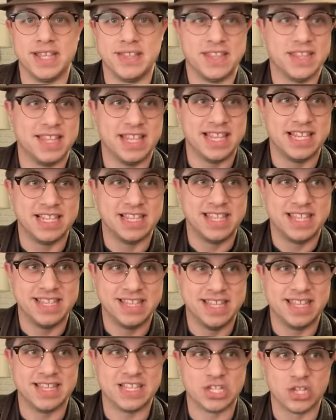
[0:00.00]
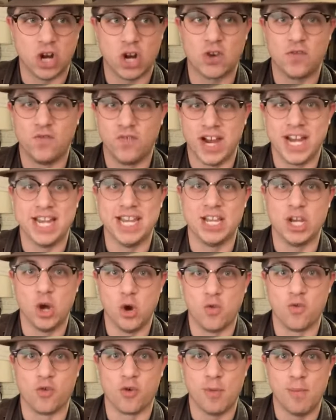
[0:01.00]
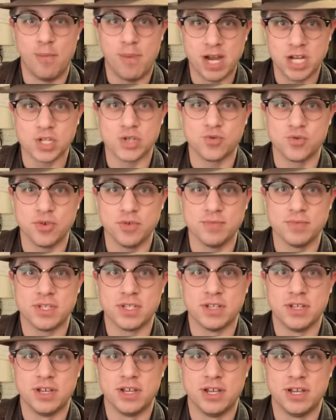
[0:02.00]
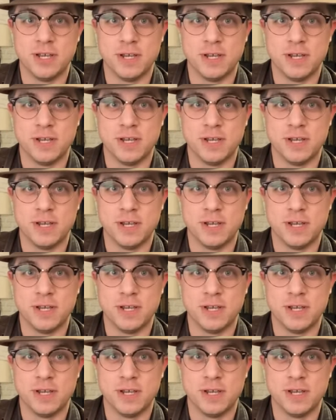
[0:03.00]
and then they start fighting over mushrooms.